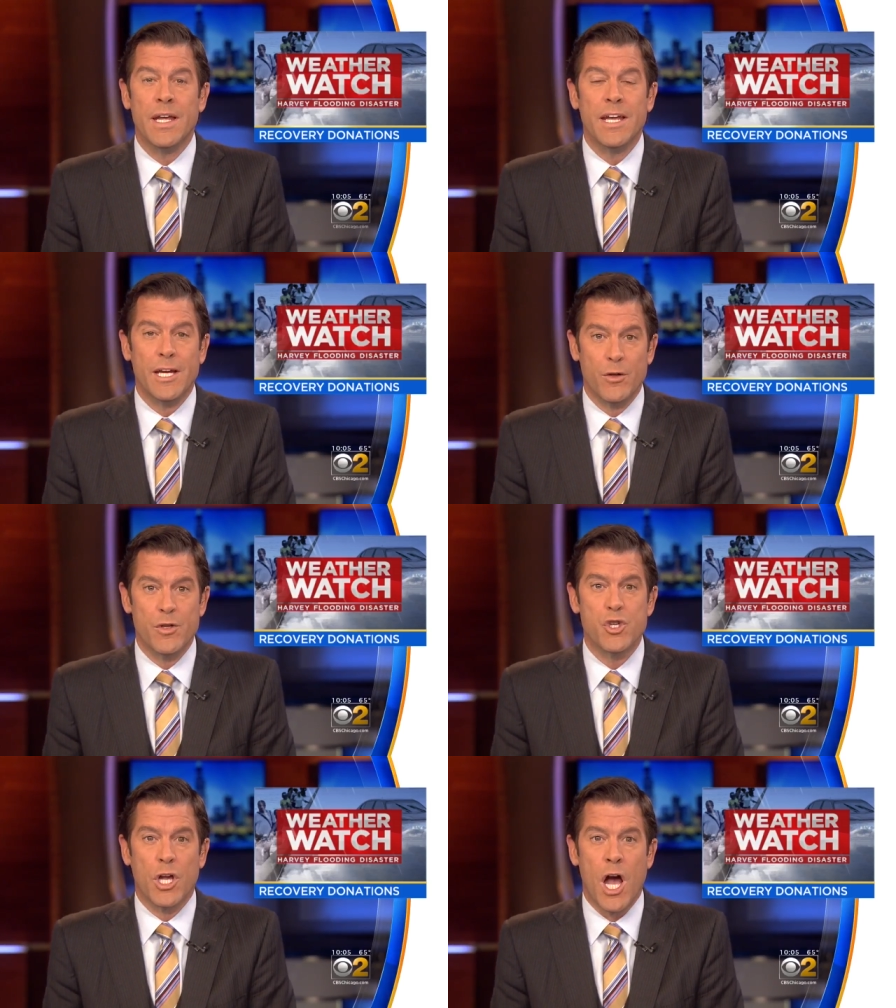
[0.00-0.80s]
Here in the
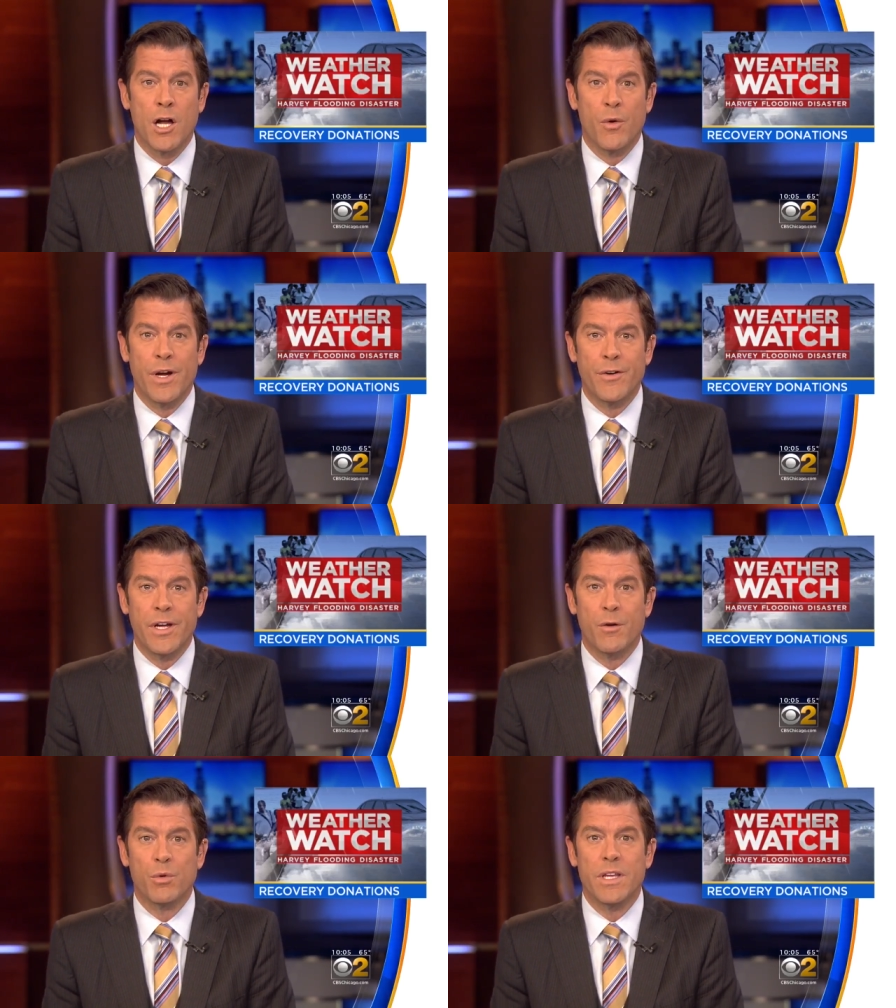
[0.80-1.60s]
Chicago
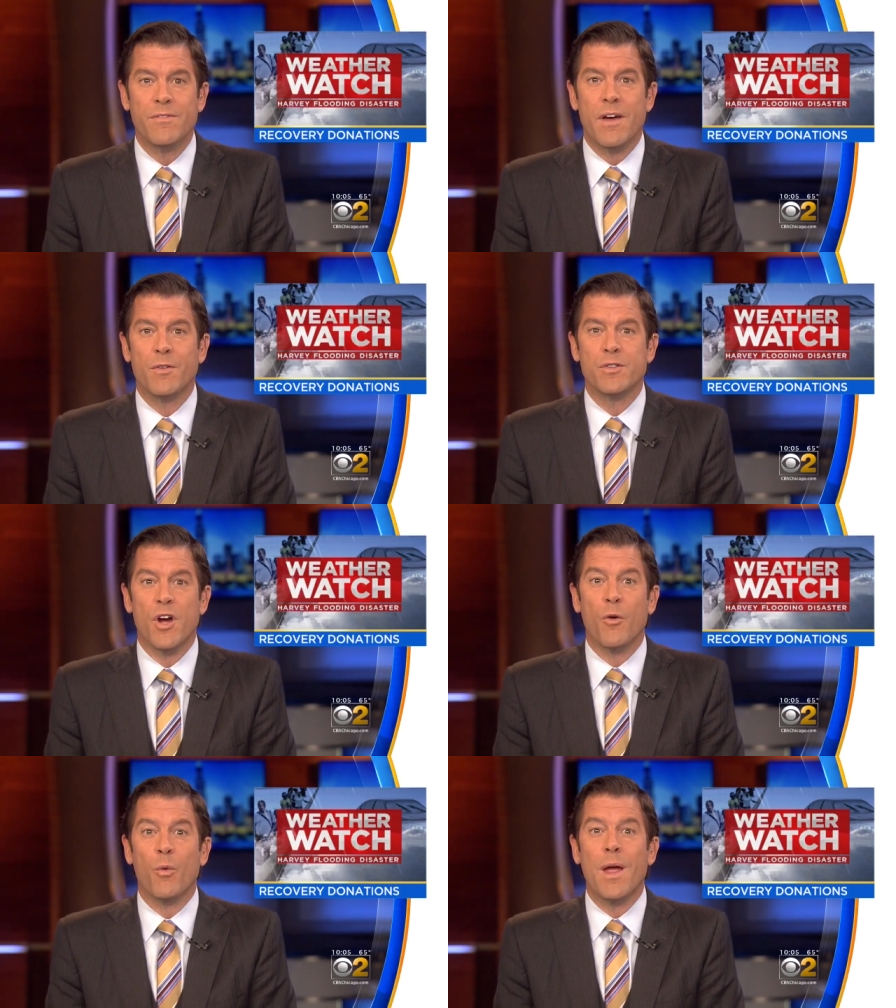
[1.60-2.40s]
area, relief efforts
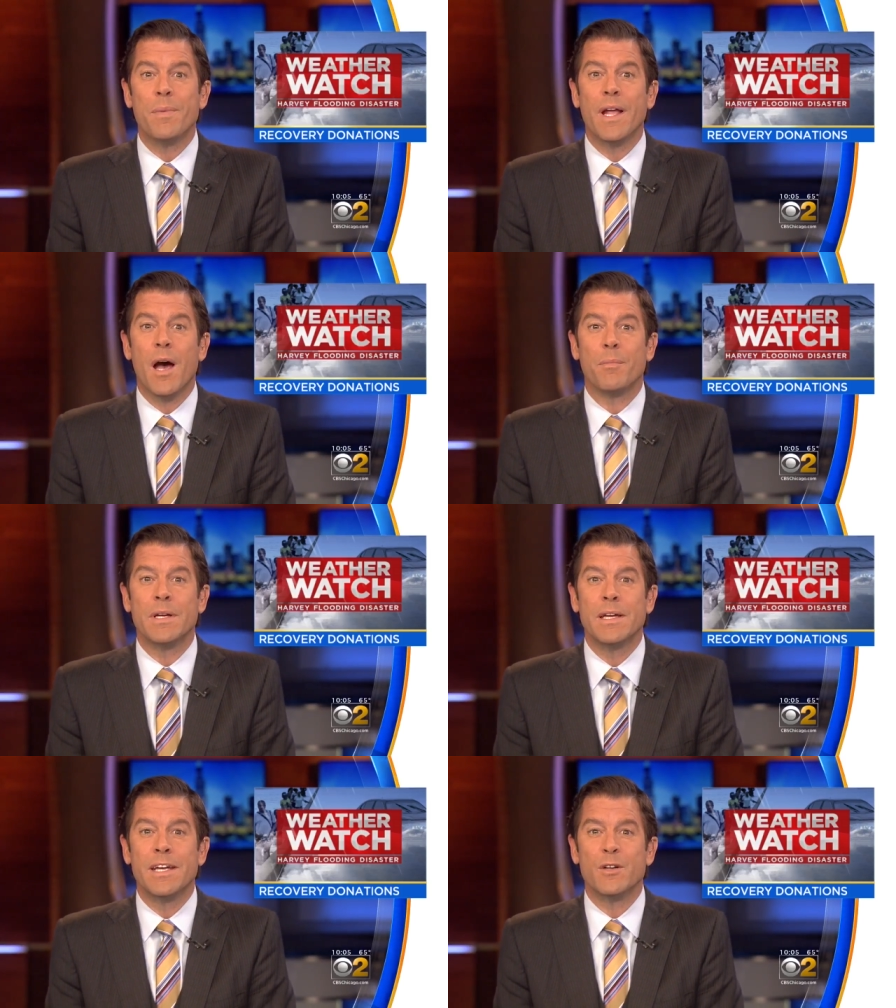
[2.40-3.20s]
are ramping up.
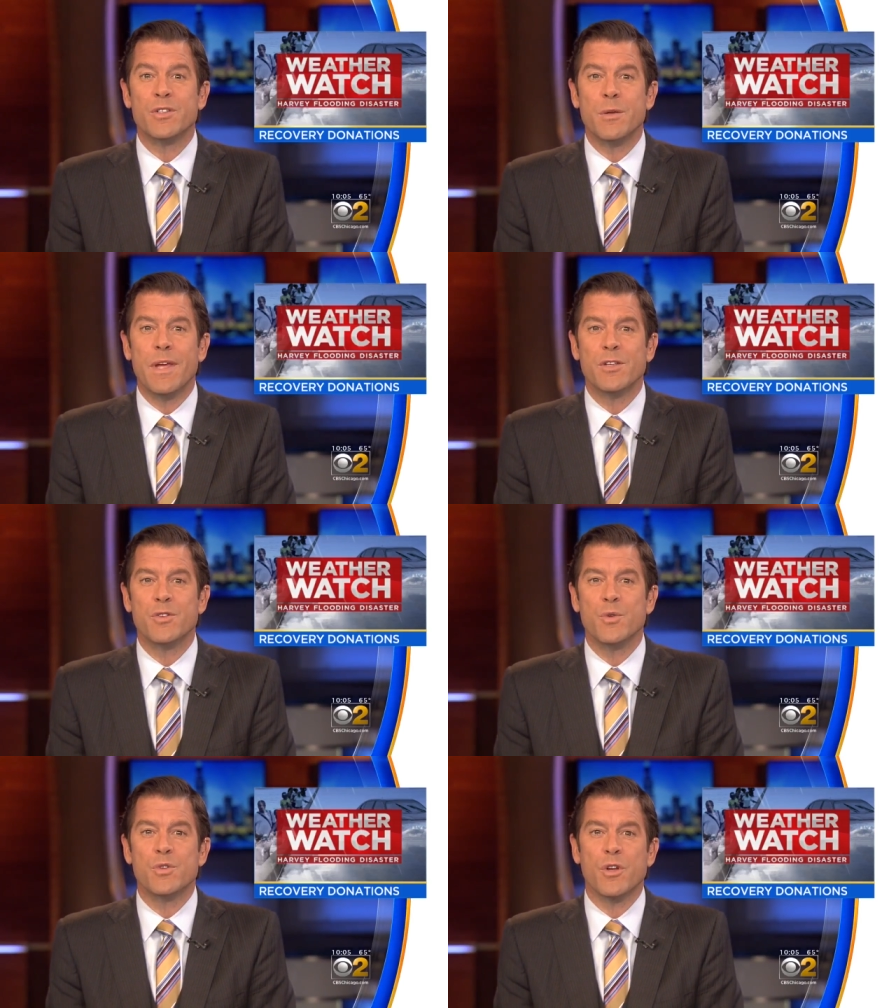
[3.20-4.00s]
Here's CBS
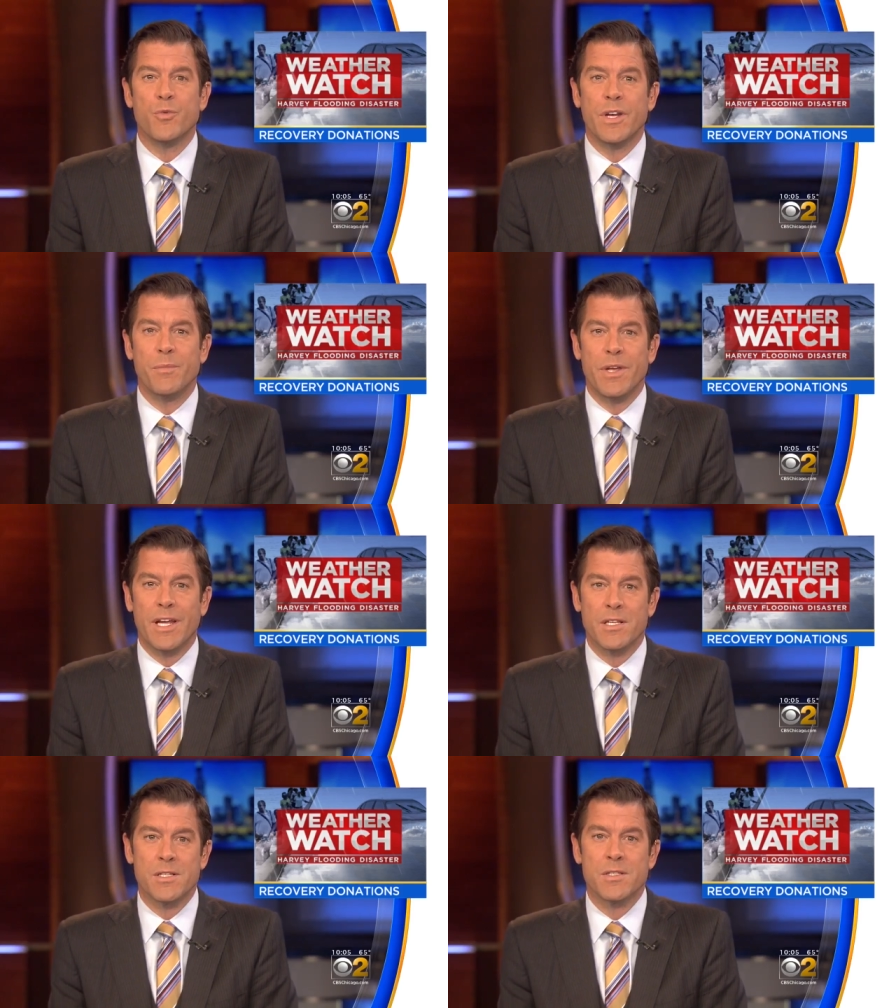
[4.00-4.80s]
2's Audrina
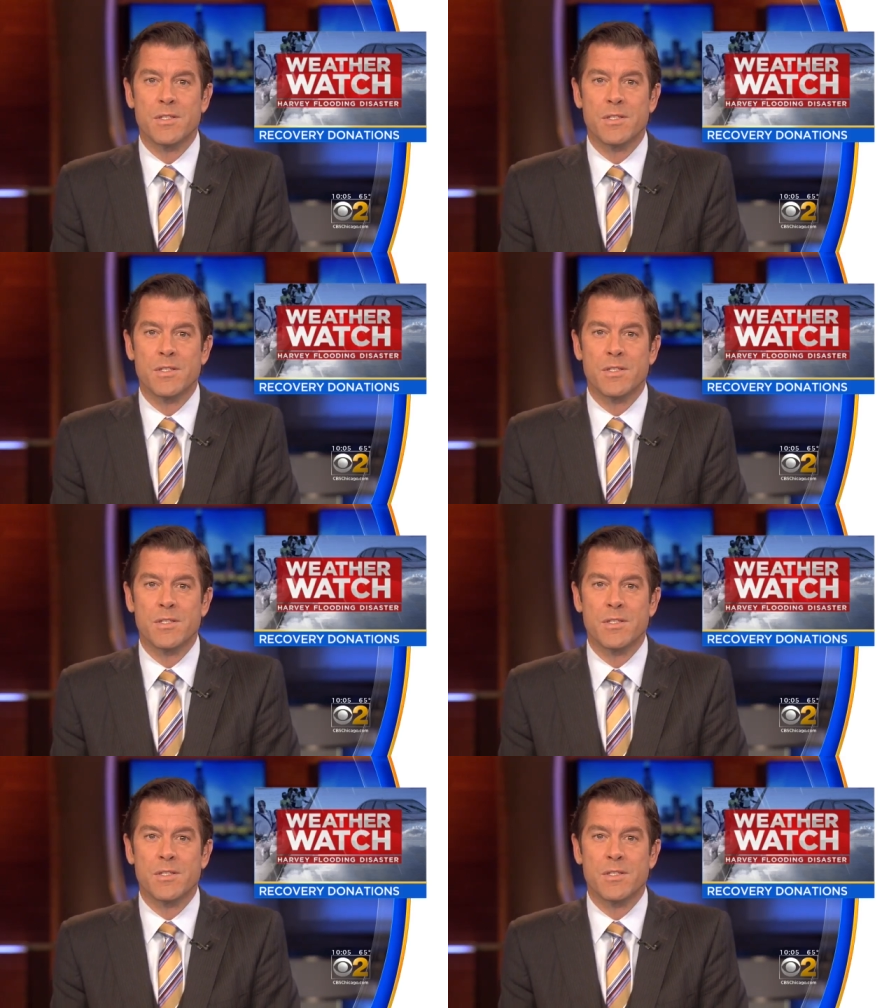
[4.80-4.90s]
Bigos.